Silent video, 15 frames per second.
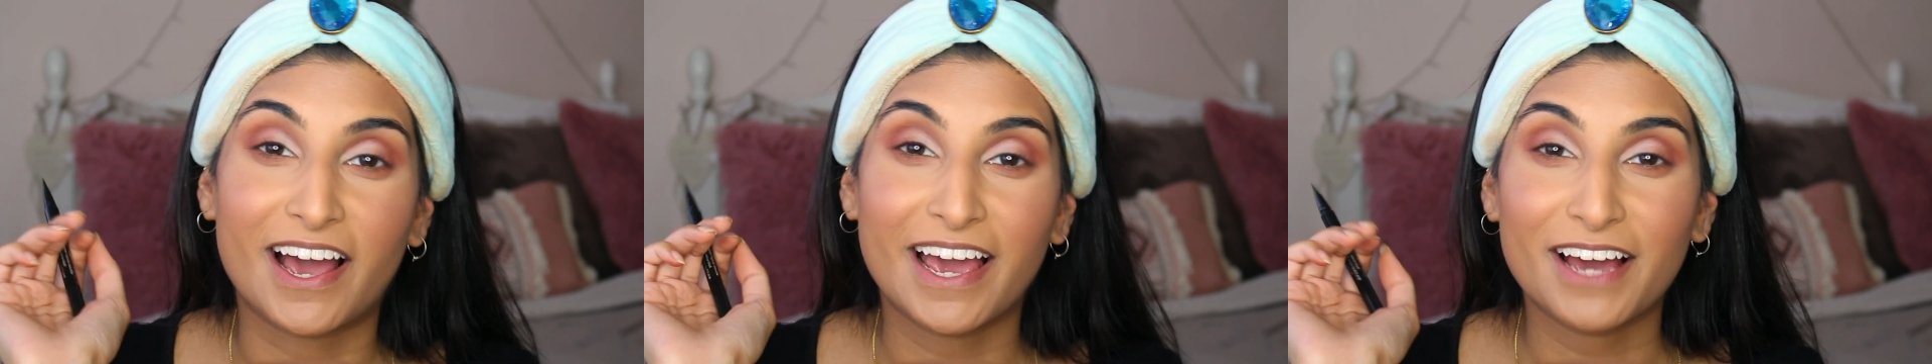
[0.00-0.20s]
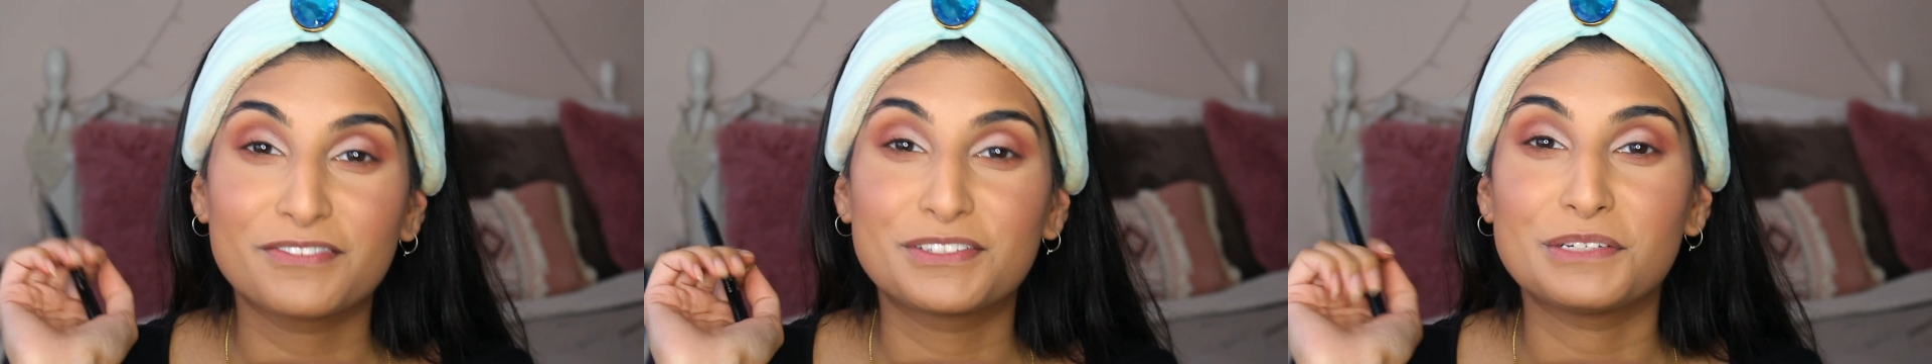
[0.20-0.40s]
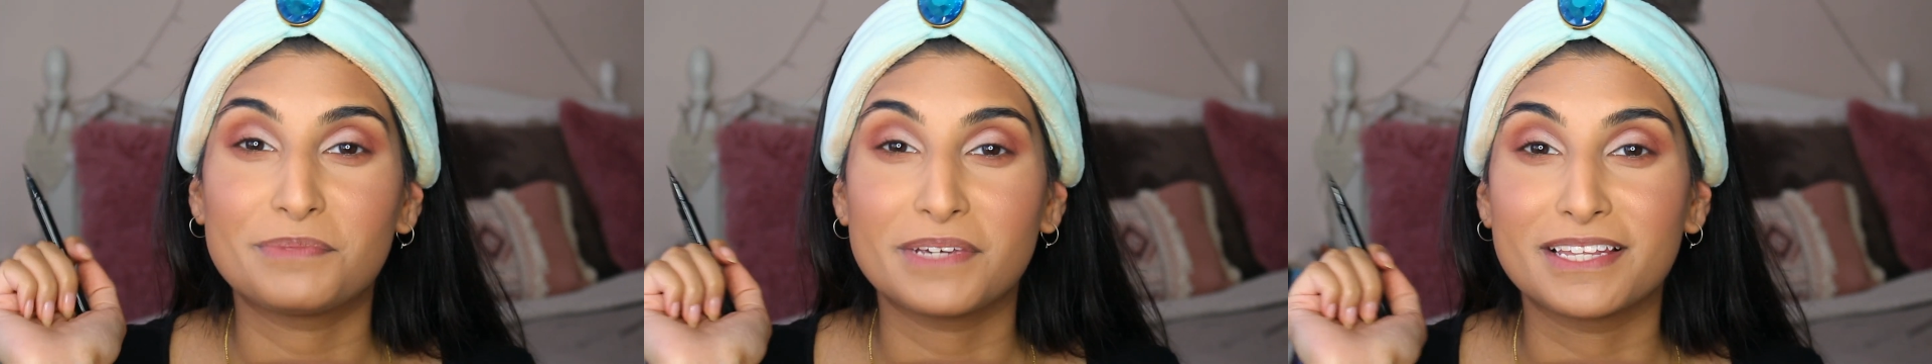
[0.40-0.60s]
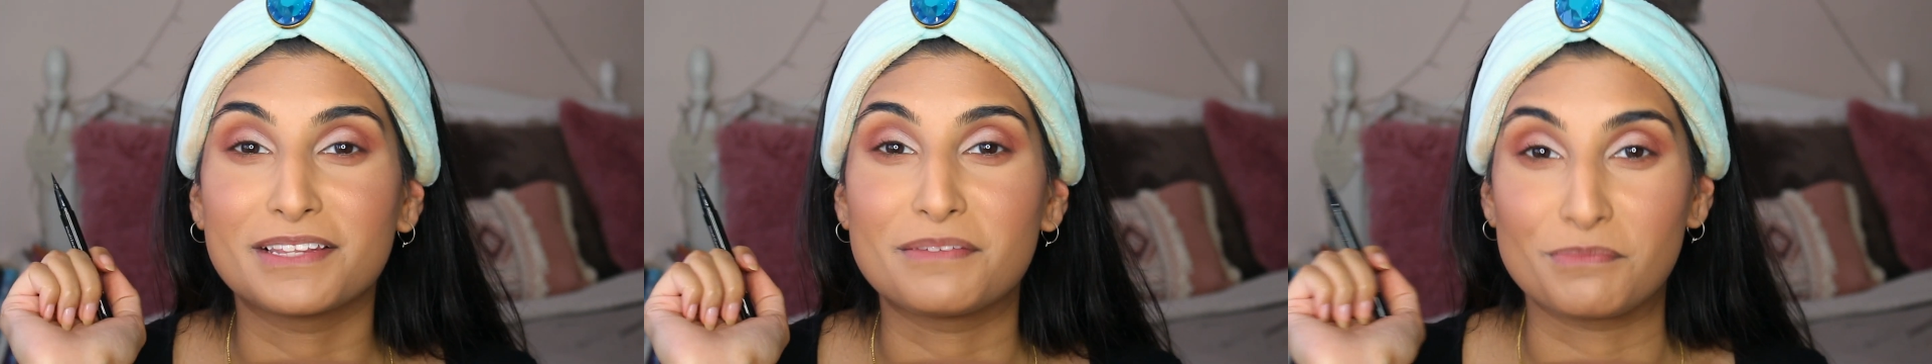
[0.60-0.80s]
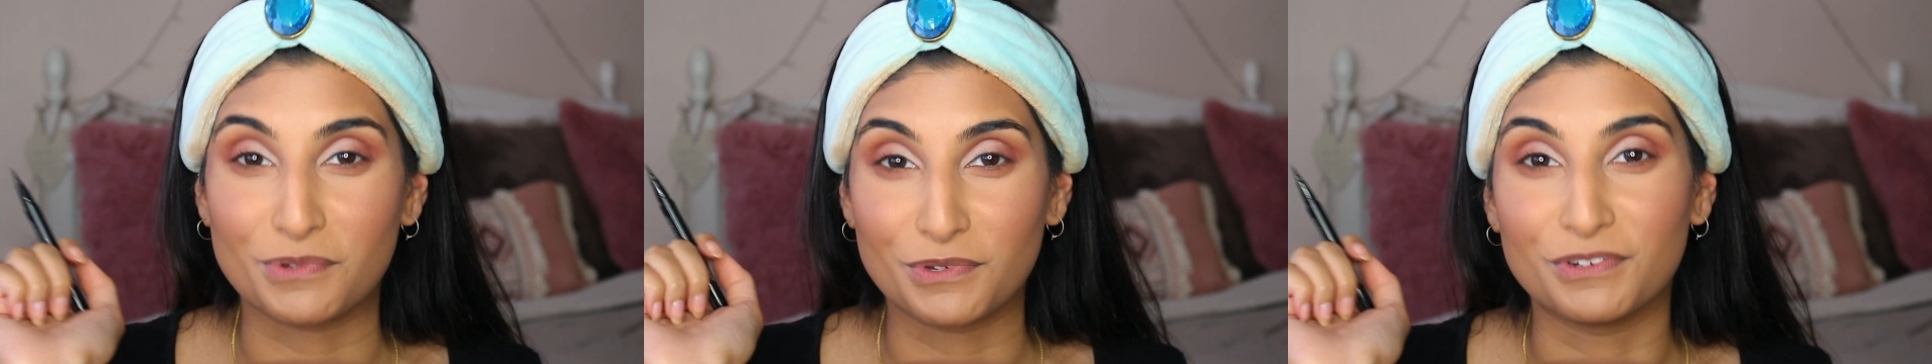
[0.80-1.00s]
I have to be in
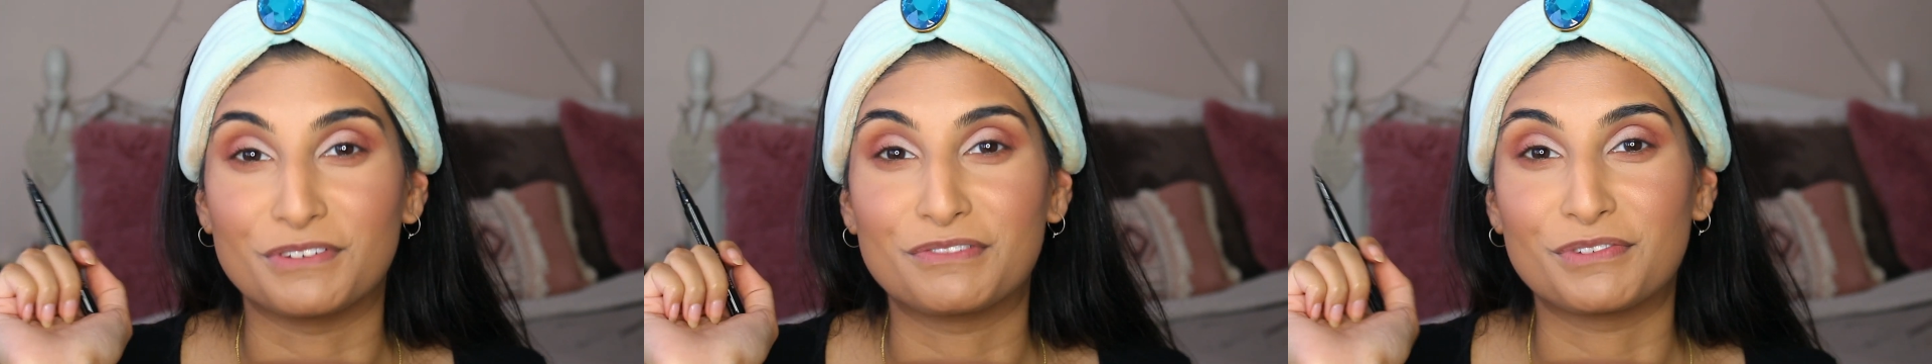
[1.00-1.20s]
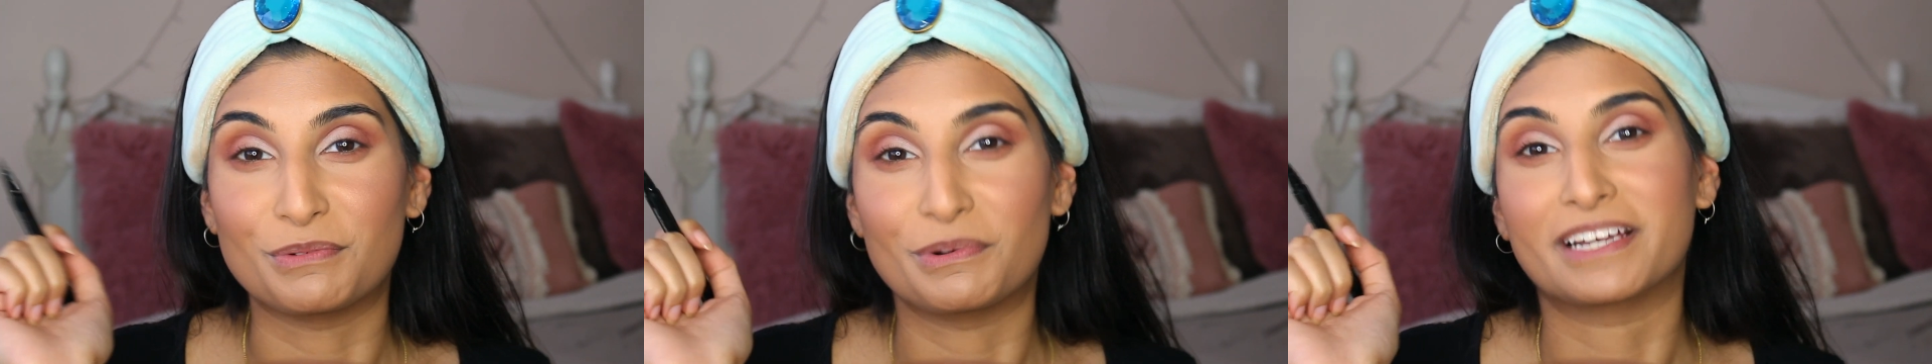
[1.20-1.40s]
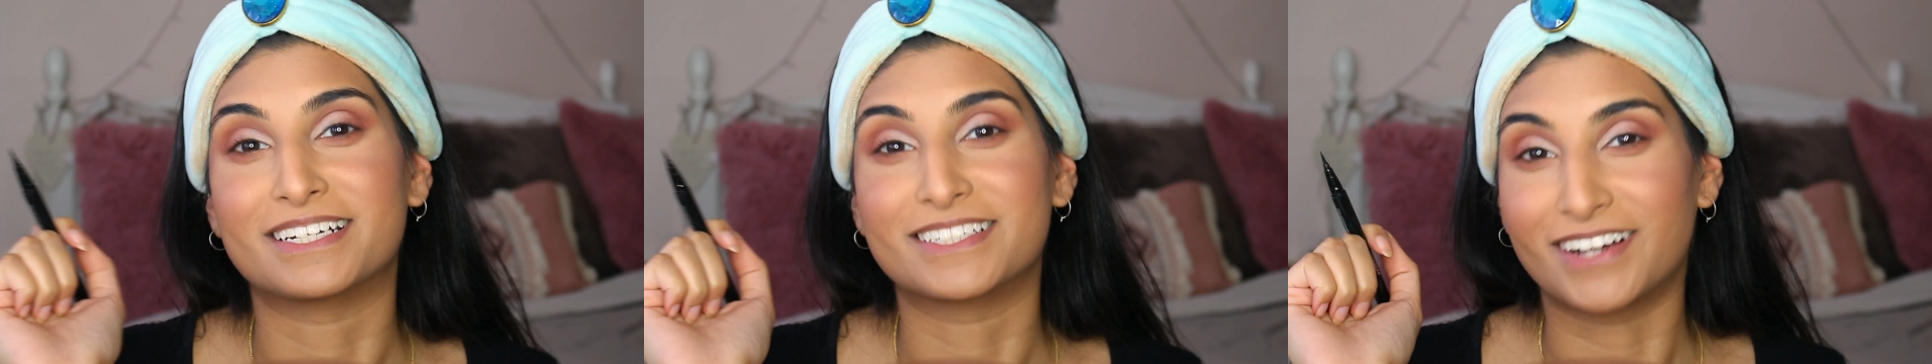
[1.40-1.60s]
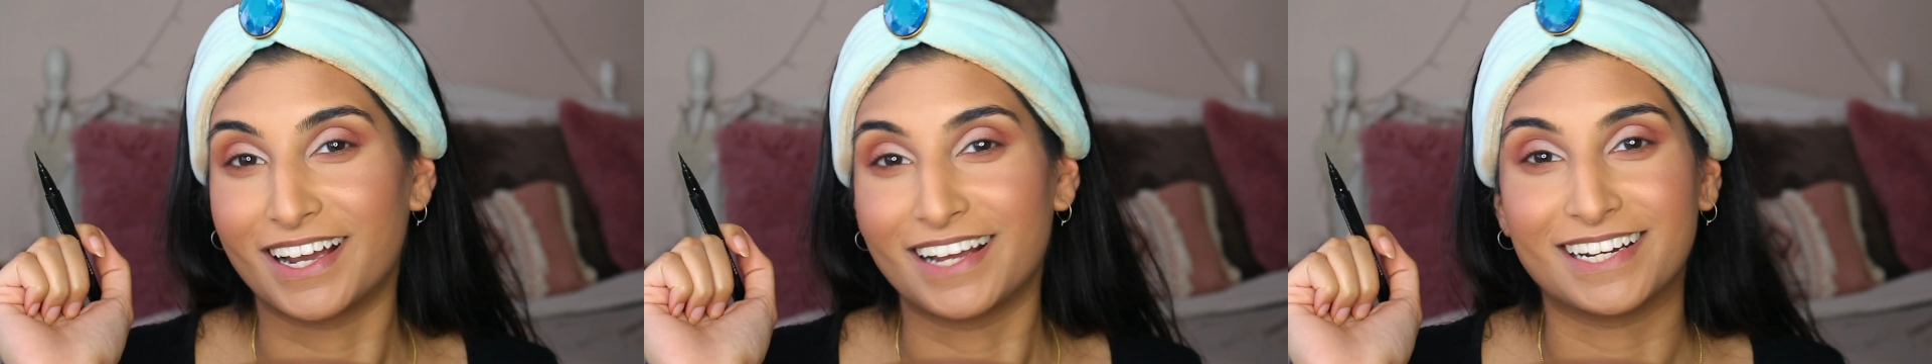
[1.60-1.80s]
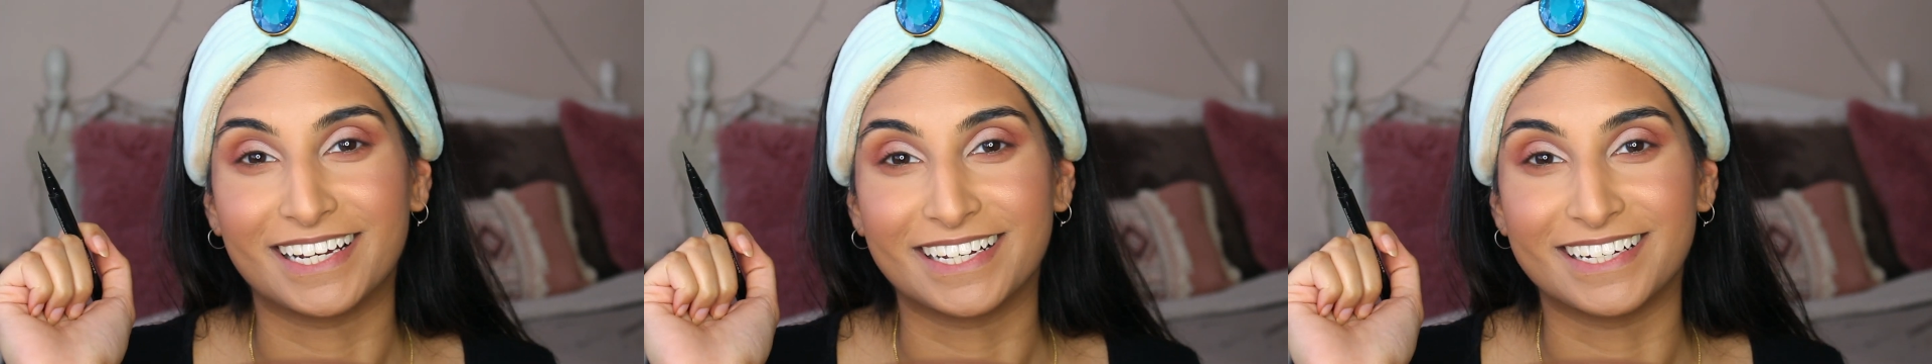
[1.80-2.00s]
the mood for winged
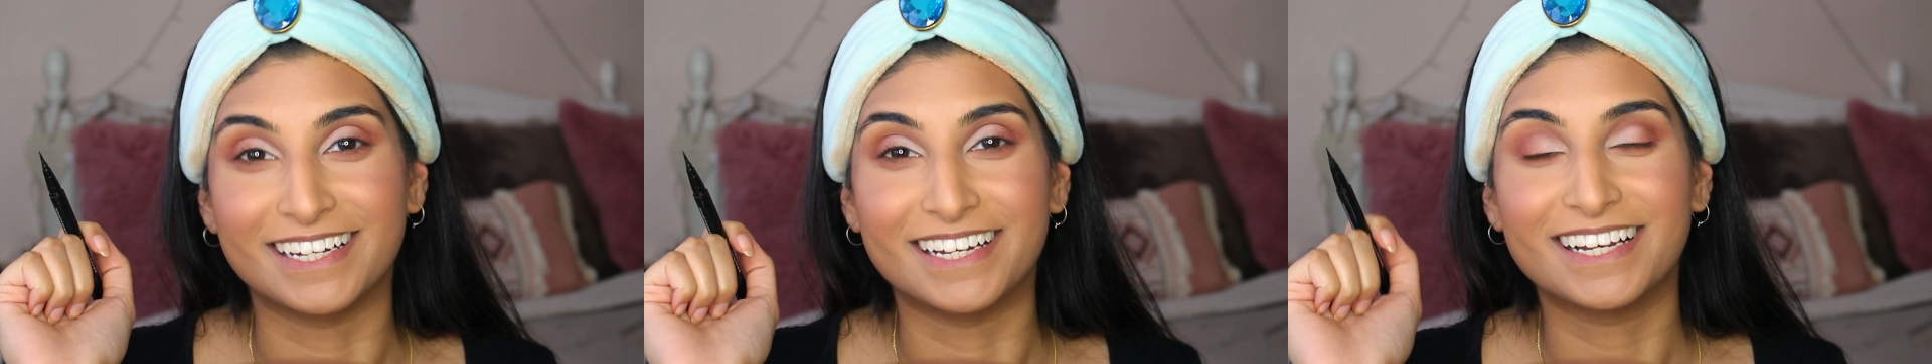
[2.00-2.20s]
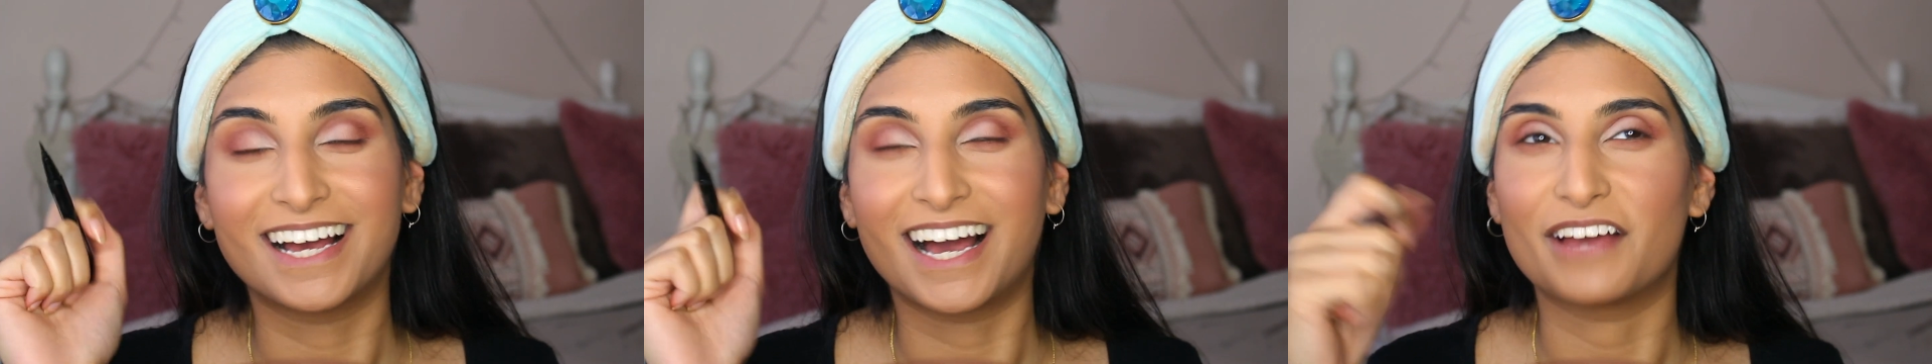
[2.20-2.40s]
eyeliner.